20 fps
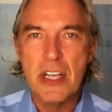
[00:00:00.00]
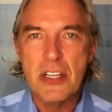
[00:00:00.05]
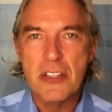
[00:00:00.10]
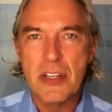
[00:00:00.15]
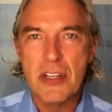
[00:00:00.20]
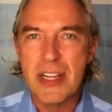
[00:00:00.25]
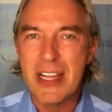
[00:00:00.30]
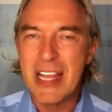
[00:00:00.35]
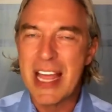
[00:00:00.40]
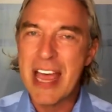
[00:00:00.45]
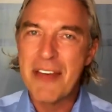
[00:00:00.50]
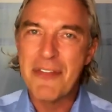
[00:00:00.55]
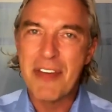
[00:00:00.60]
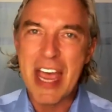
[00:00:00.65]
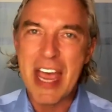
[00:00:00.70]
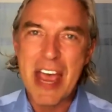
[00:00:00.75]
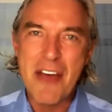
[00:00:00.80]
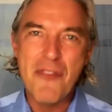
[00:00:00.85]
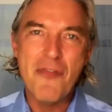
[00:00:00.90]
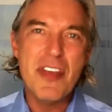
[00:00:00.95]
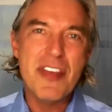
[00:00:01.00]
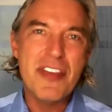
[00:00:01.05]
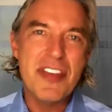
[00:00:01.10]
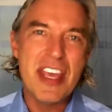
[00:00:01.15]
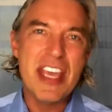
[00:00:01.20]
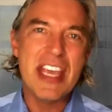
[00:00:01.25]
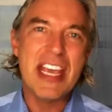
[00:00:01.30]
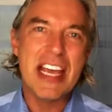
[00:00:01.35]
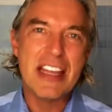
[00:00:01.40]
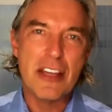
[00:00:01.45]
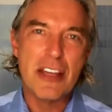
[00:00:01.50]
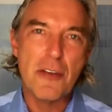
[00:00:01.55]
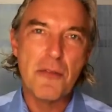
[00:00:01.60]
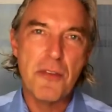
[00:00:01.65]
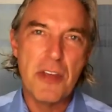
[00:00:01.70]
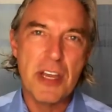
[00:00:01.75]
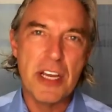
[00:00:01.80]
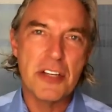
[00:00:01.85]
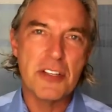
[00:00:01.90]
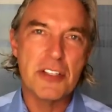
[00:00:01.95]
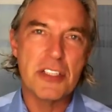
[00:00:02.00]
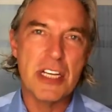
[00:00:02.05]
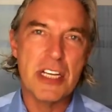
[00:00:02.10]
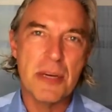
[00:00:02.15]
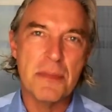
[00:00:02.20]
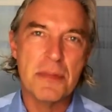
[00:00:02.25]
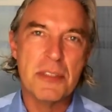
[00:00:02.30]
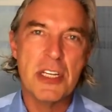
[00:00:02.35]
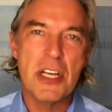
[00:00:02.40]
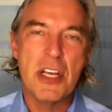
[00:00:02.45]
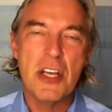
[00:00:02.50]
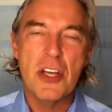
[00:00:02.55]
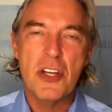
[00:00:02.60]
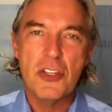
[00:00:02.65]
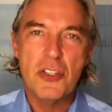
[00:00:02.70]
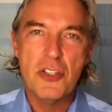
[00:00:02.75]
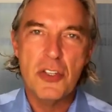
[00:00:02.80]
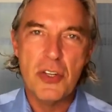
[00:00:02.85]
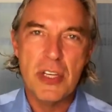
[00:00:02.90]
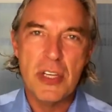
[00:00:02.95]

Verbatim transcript: So they have everything at their fingertips to